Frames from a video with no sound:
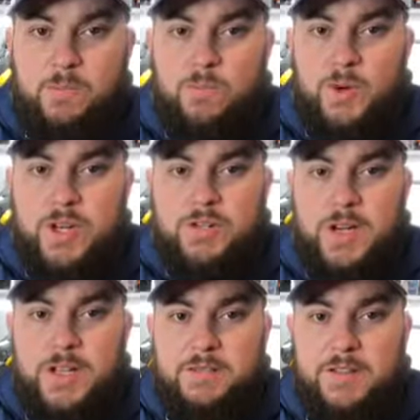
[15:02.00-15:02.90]
want to
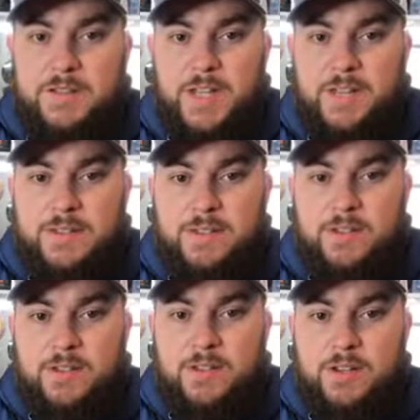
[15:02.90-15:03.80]
try different things.
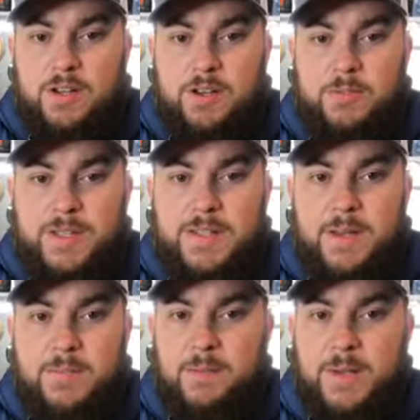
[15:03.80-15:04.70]
There's could be something